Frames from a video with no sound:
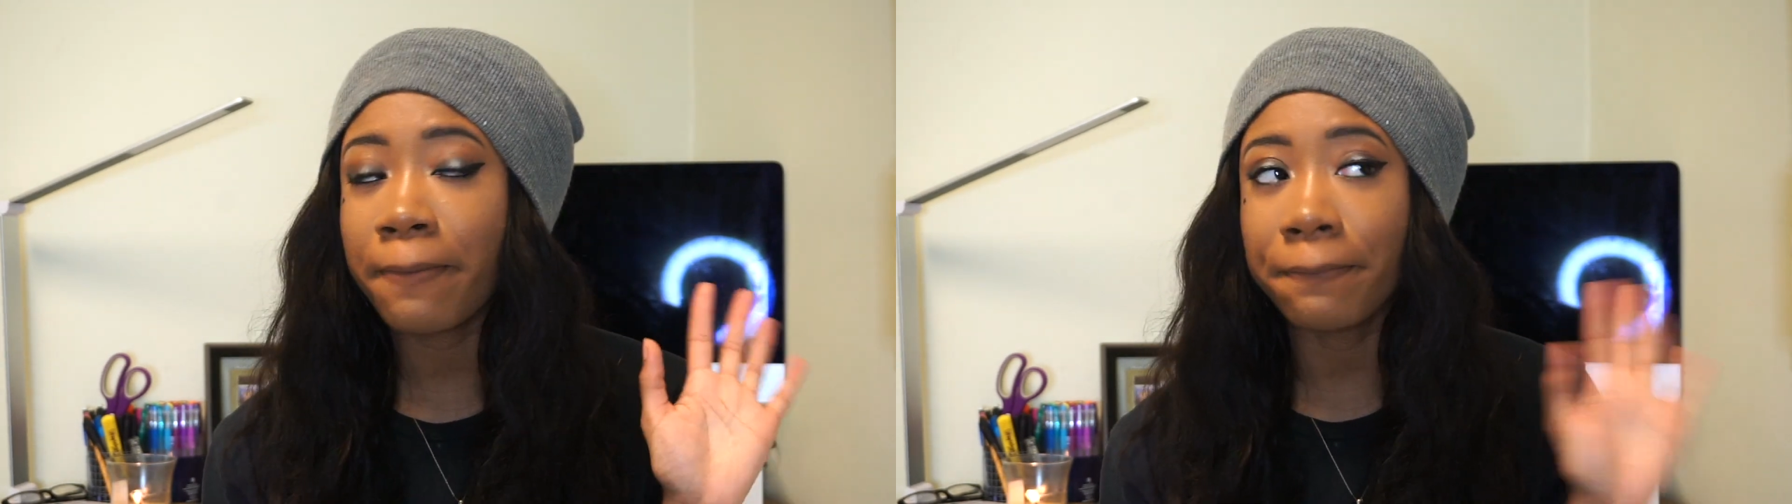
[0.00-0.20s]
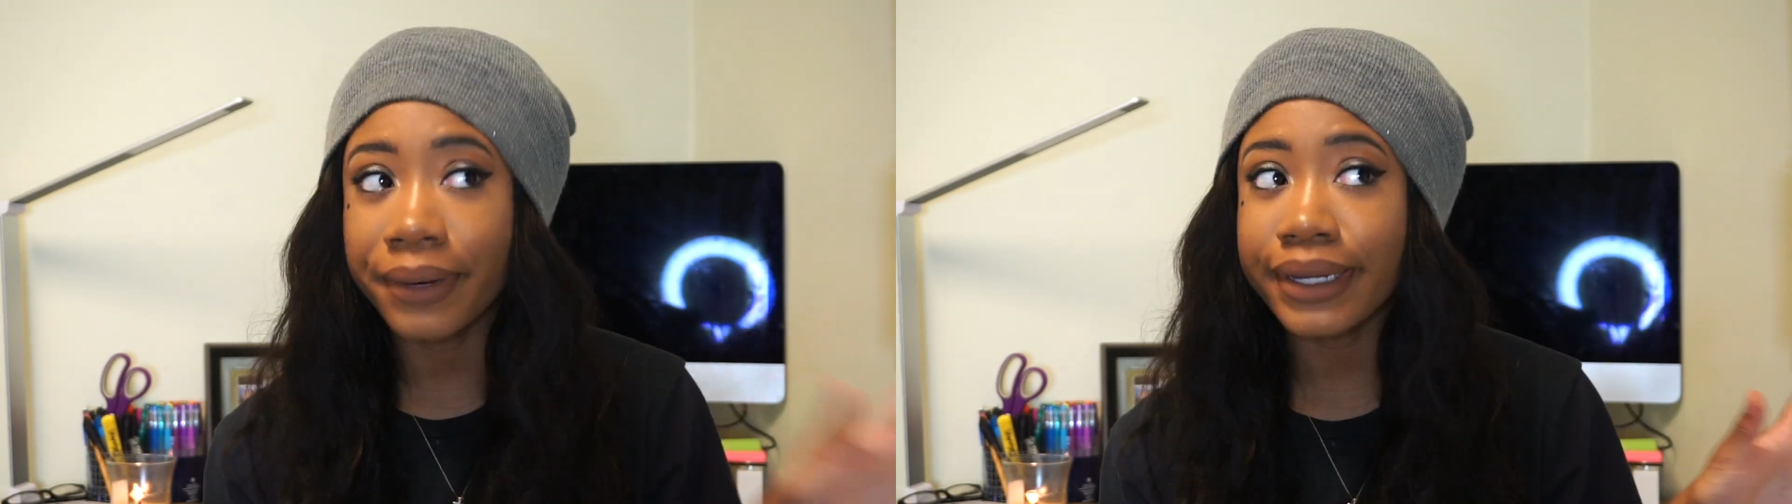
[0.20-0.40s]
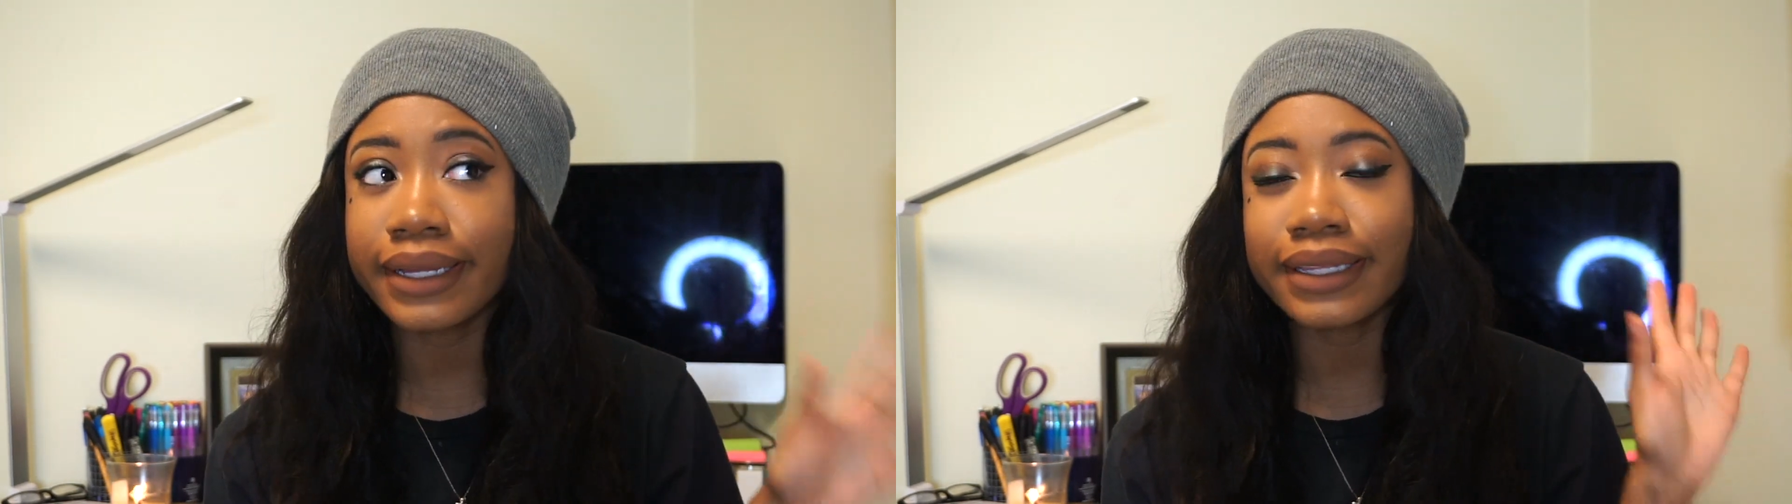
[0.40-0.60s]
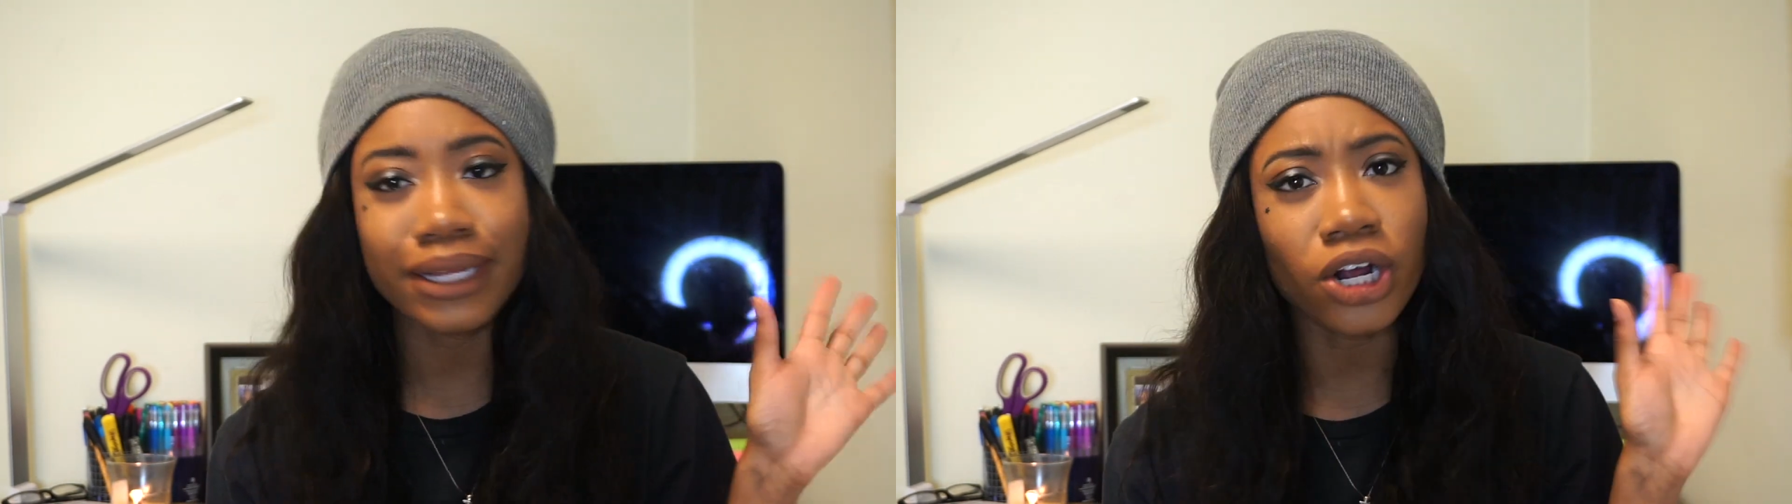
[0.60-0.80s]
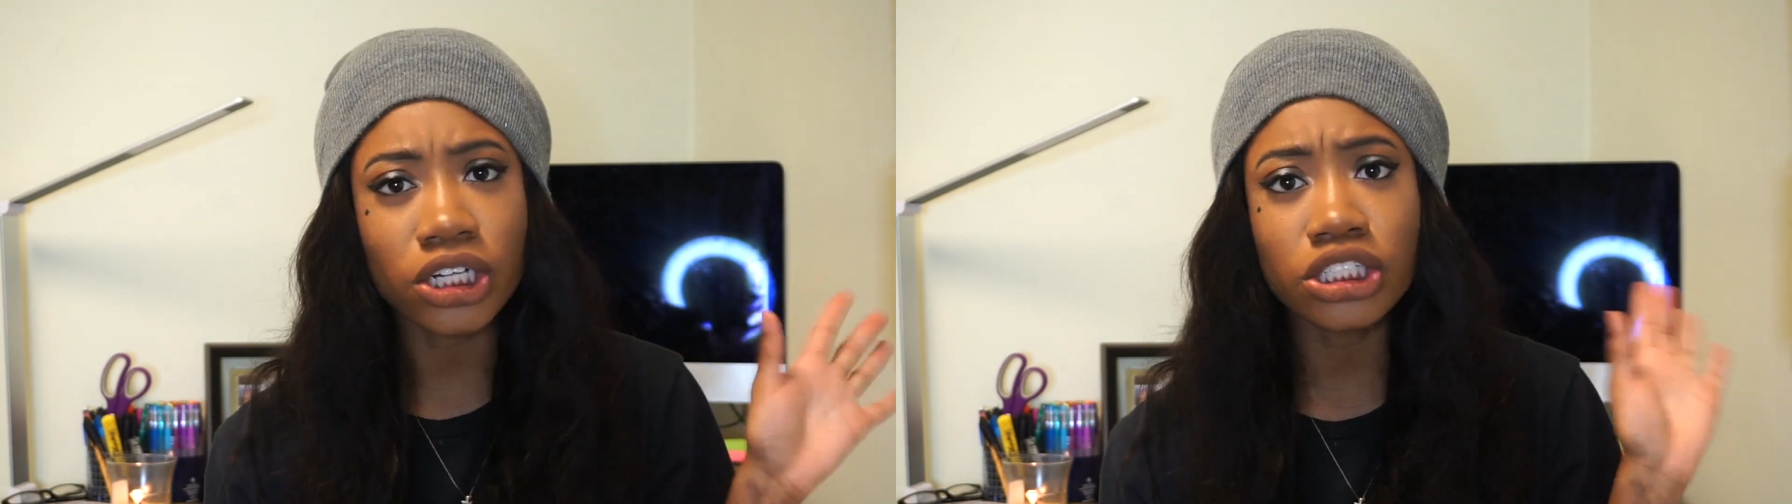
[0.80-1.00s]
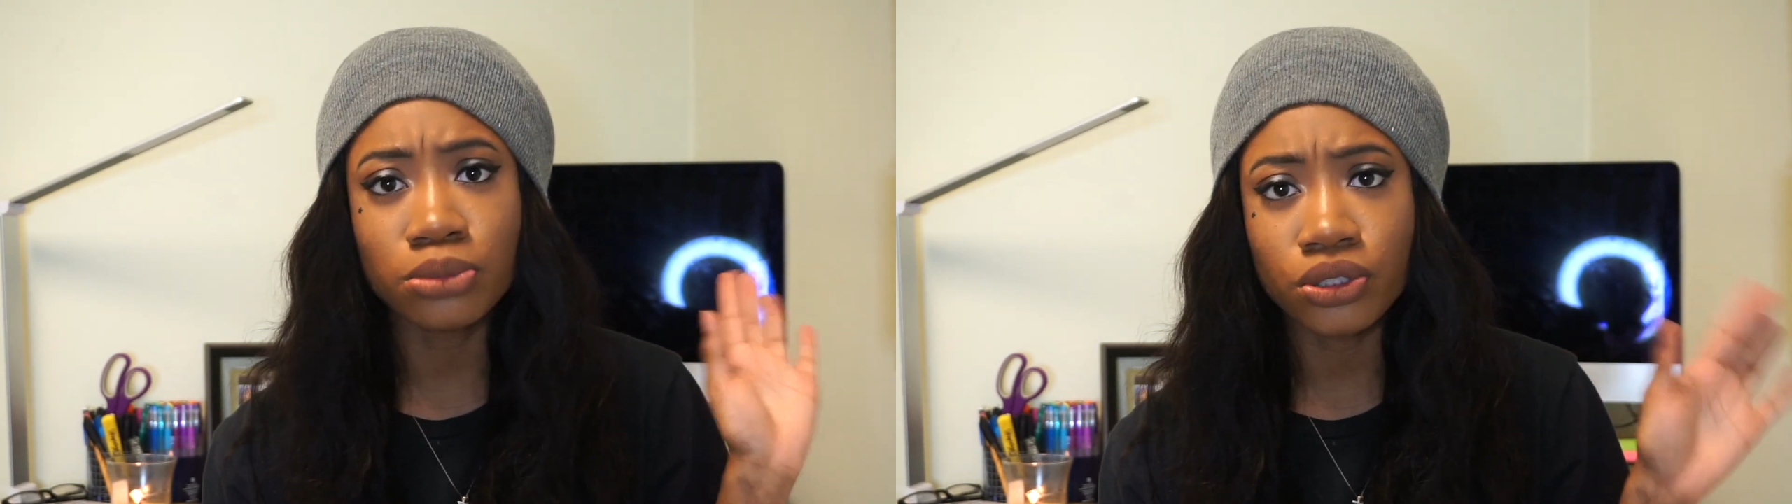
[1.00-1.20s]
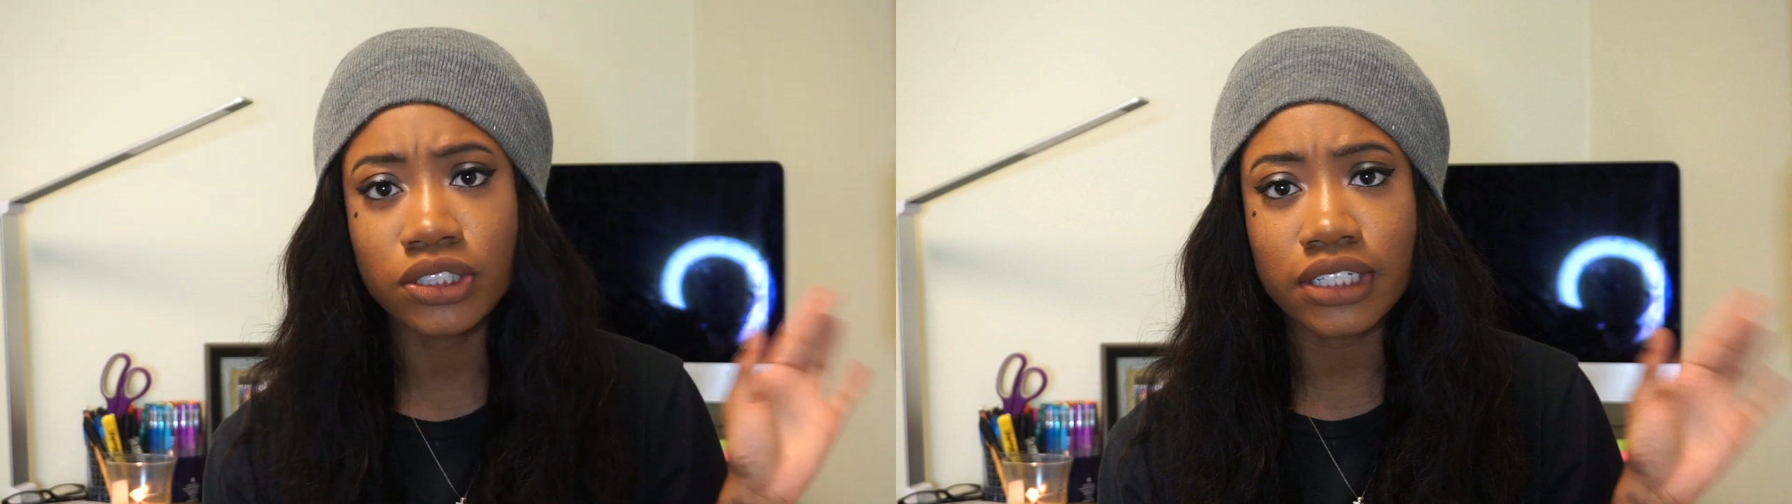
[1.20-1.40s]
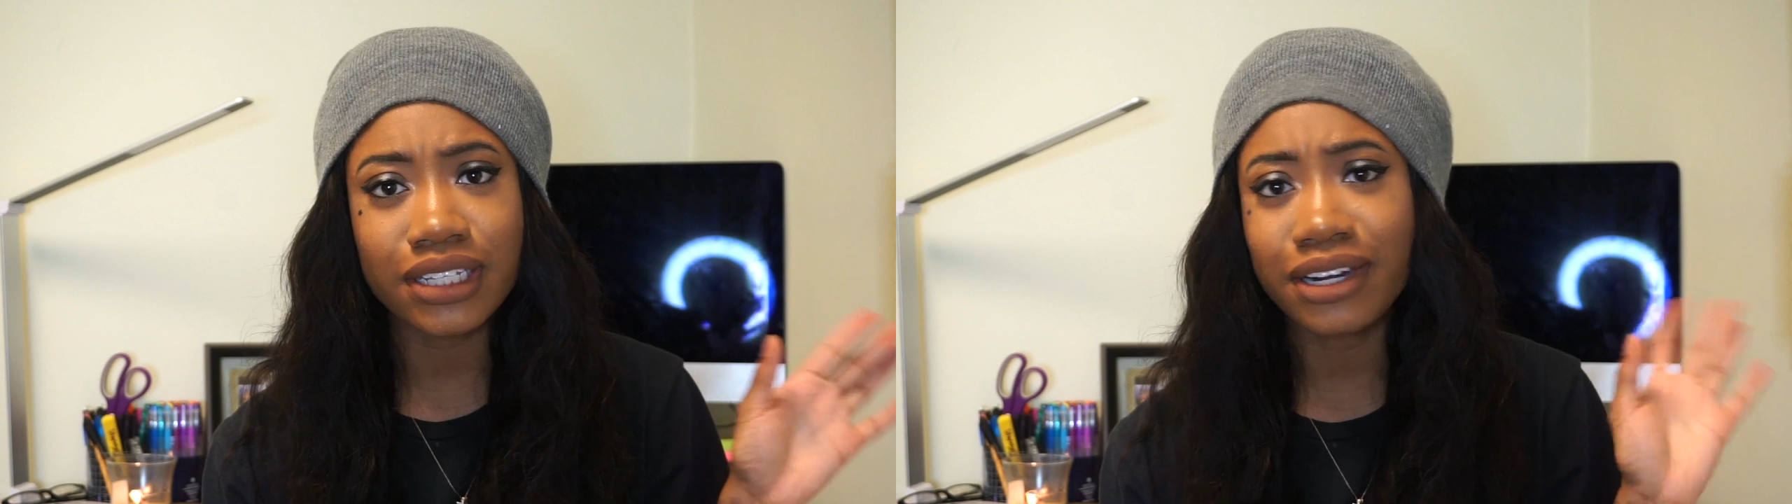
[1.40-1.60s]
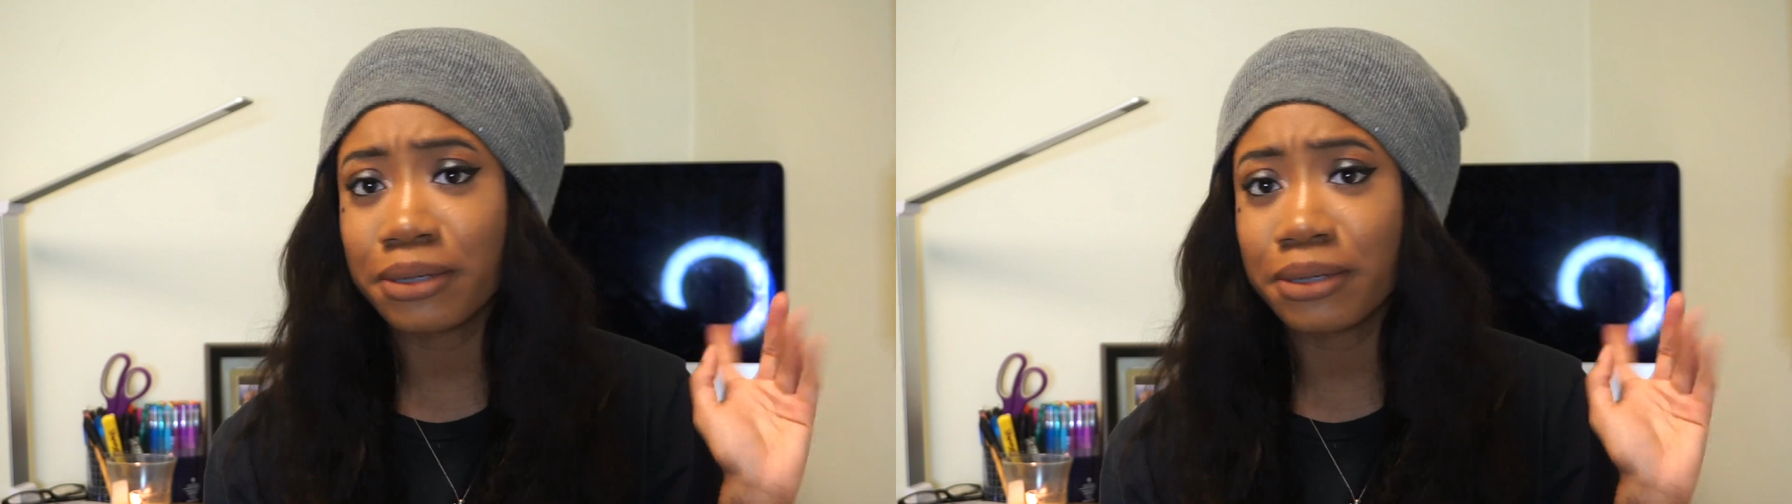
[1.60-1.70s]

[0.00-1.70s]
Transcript: but there are some units out there.